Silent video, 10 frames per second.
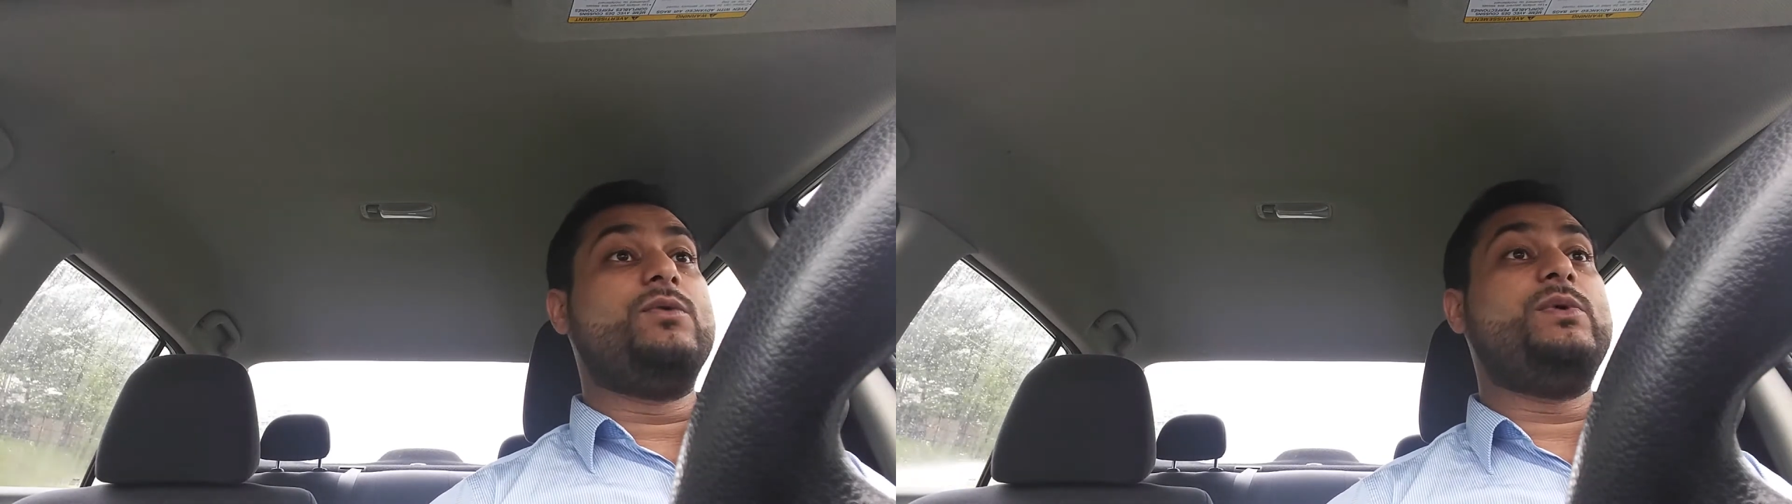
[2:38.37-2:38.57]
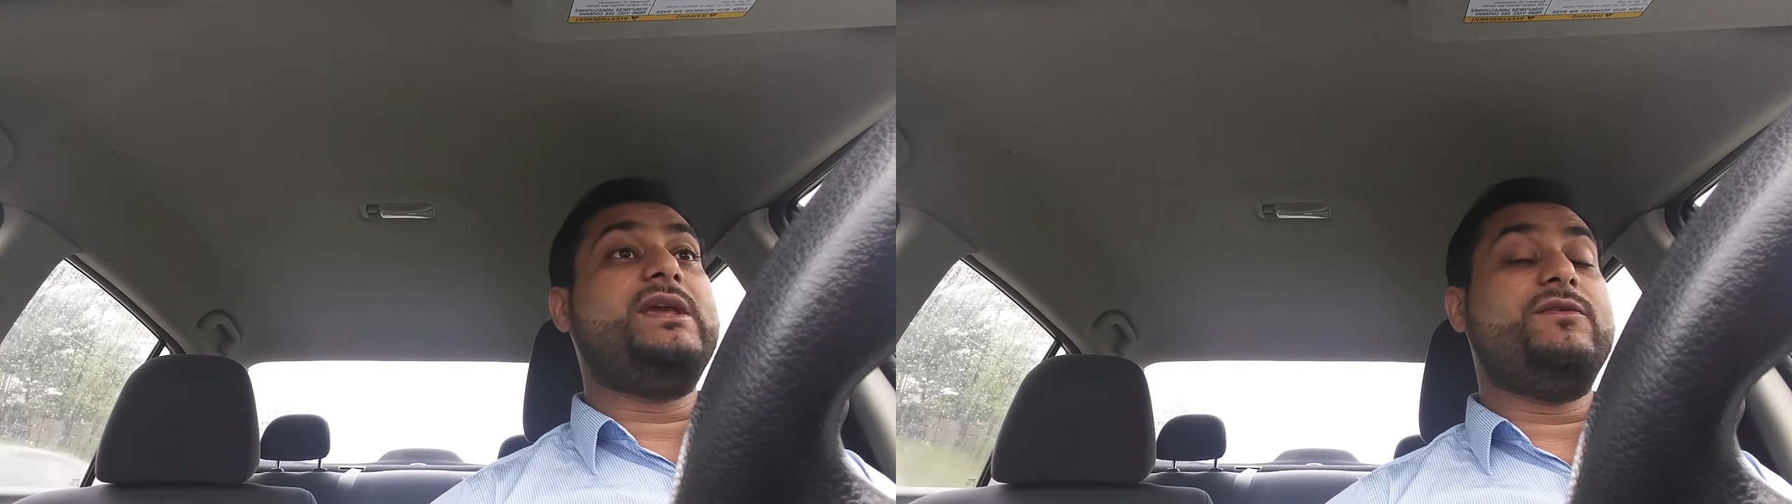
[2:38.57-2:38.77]

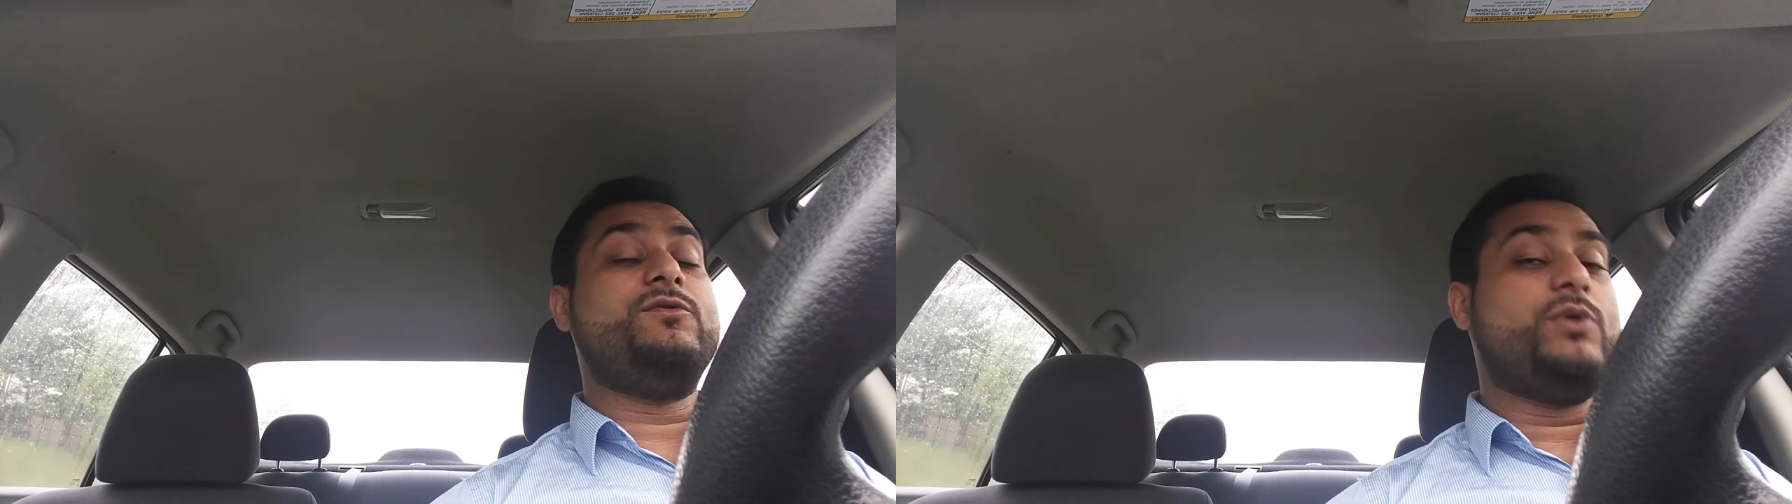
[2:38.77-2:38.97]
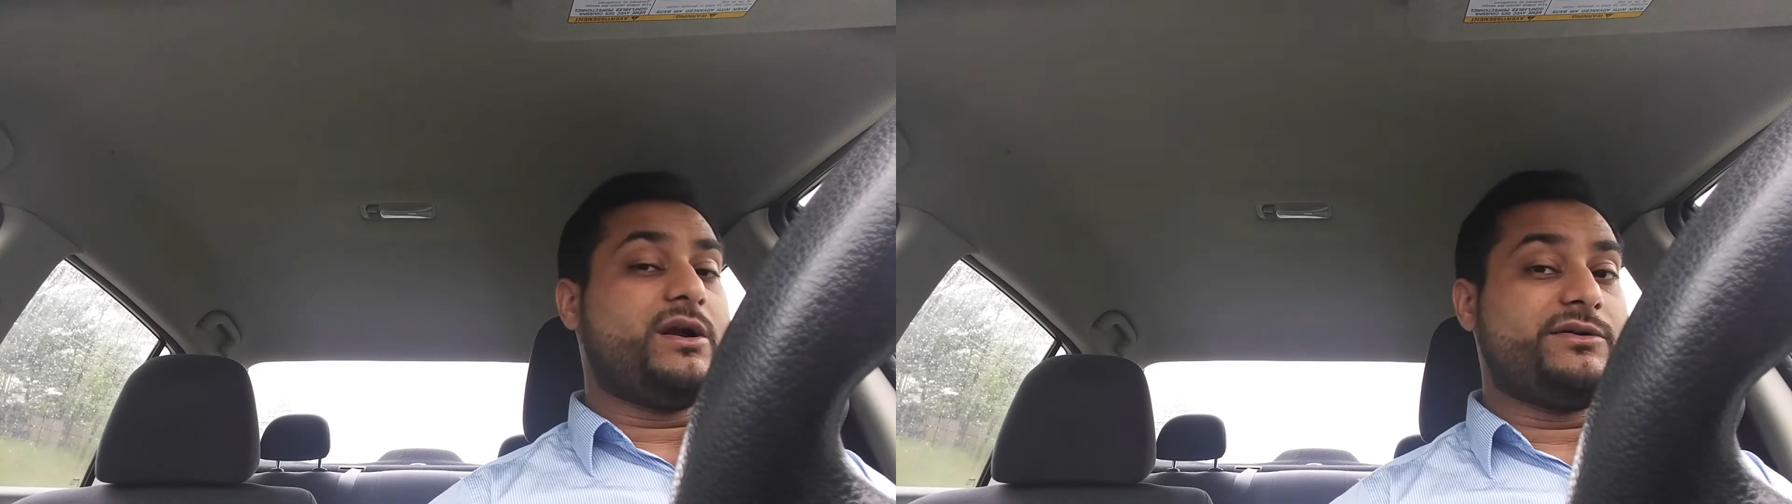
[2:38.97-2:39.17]
we give
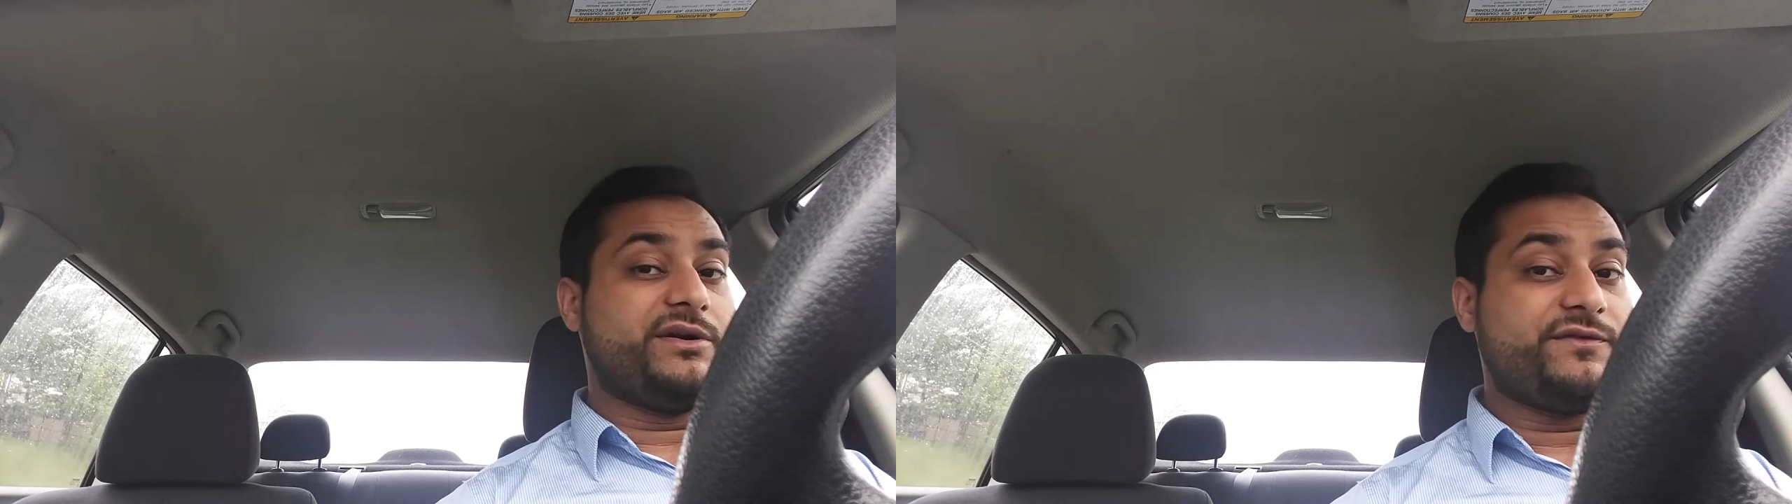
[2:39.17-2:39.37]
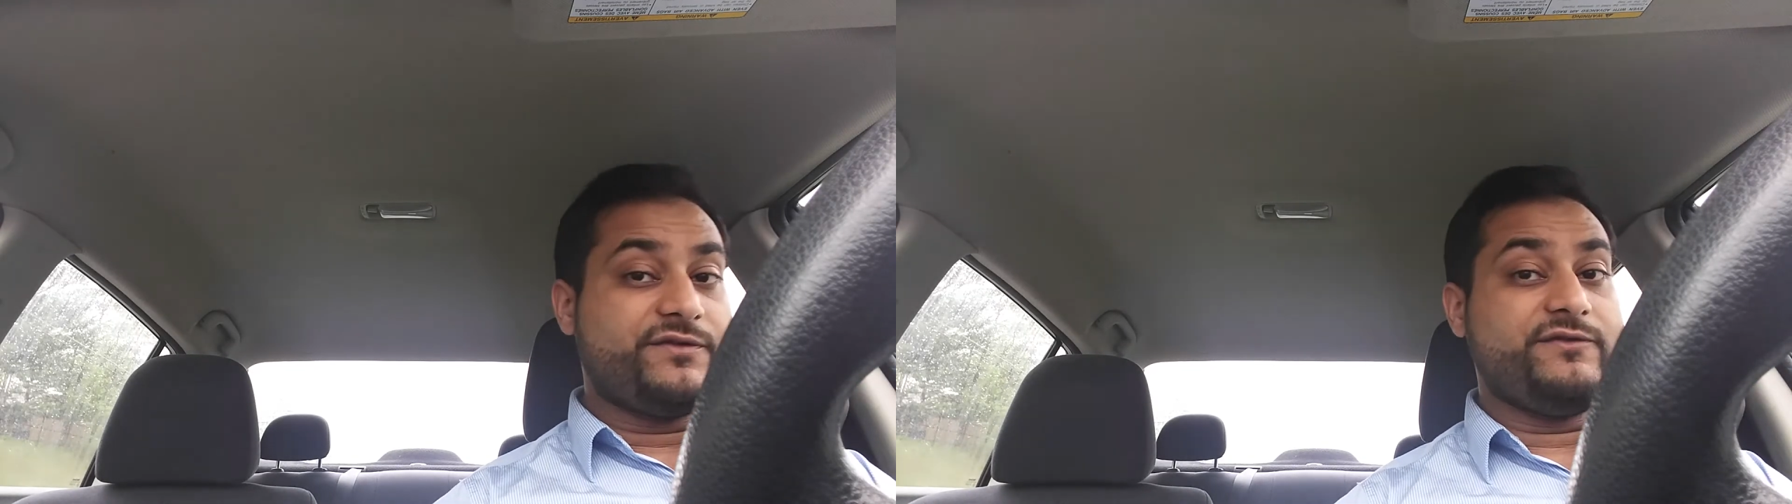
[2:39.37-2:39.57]
you
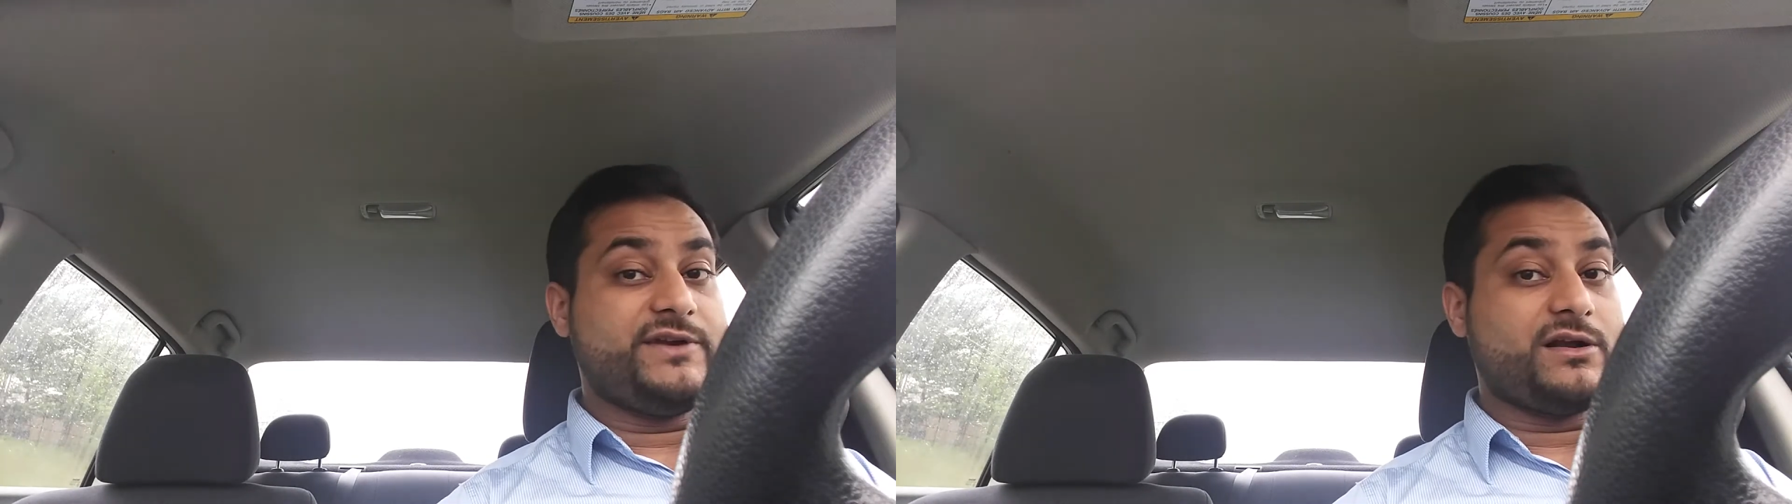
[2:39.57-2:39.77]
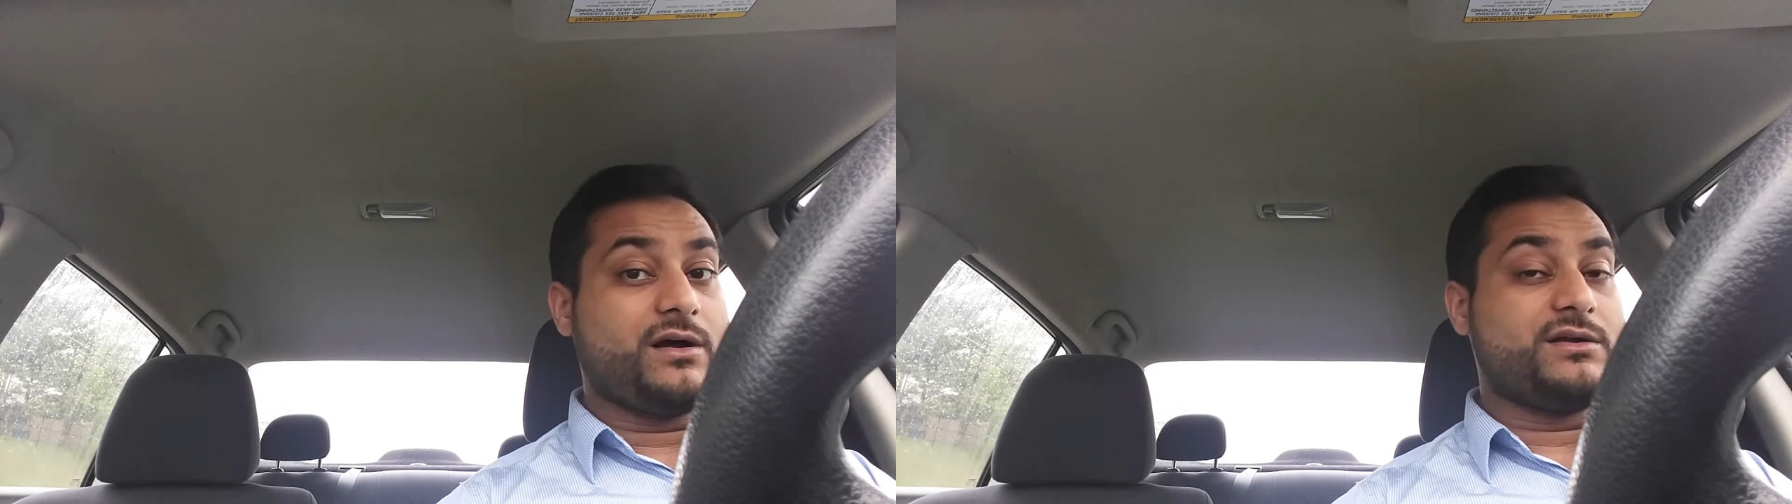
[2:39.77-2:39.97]

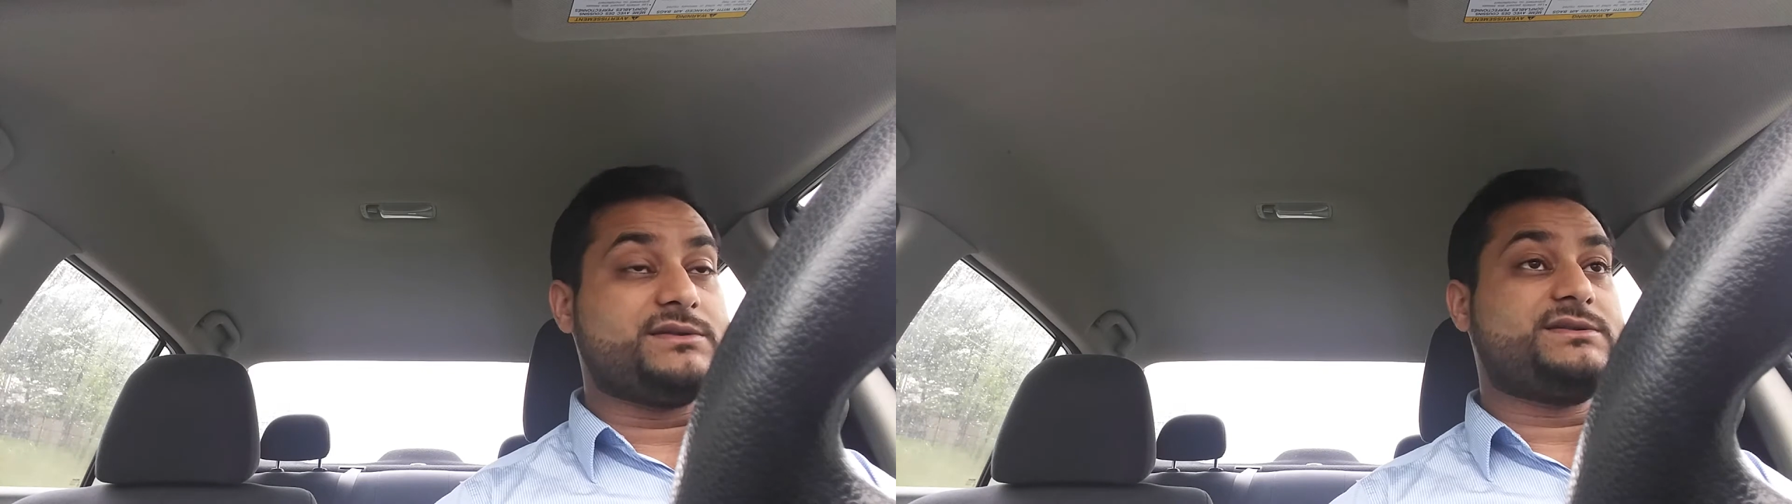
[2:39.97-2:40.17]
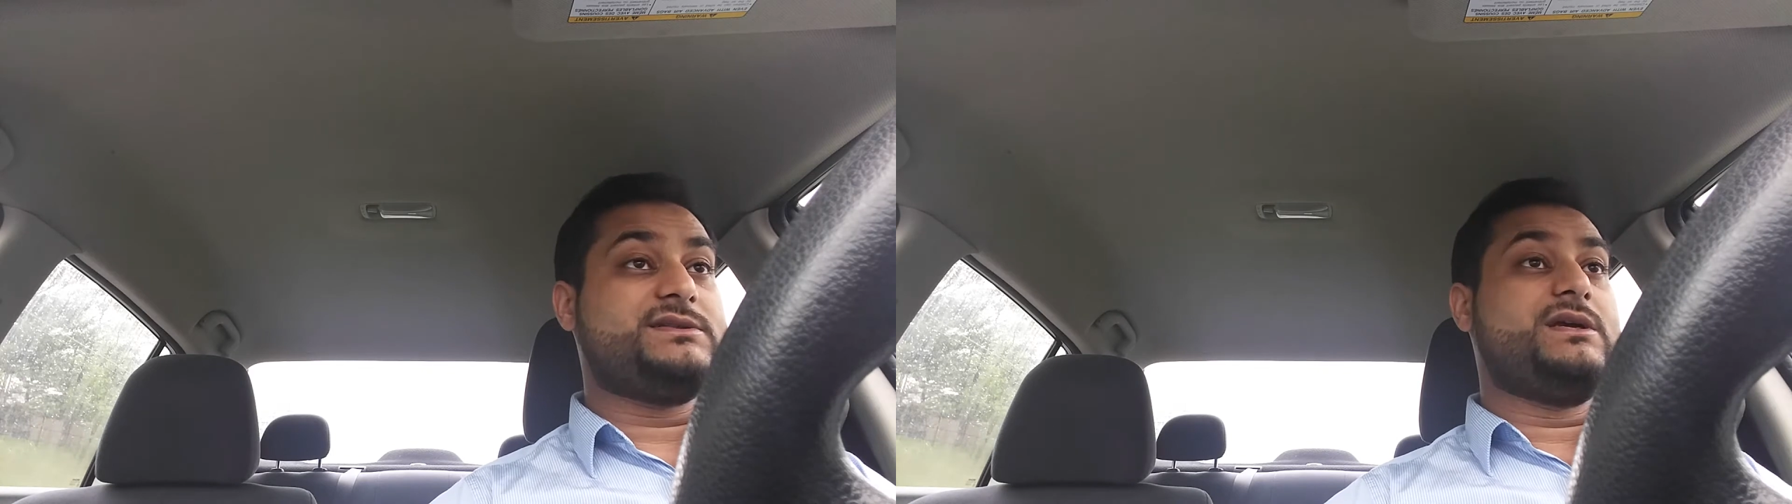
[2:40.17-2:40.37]

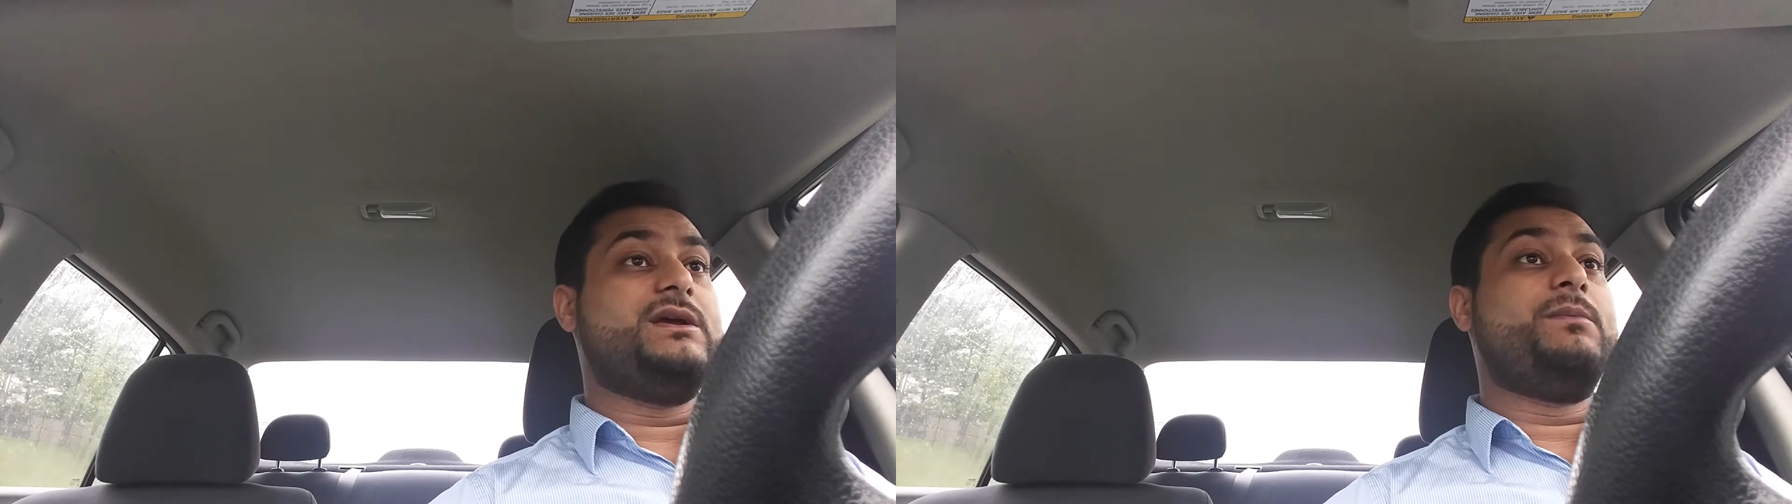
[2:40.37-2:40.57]
$150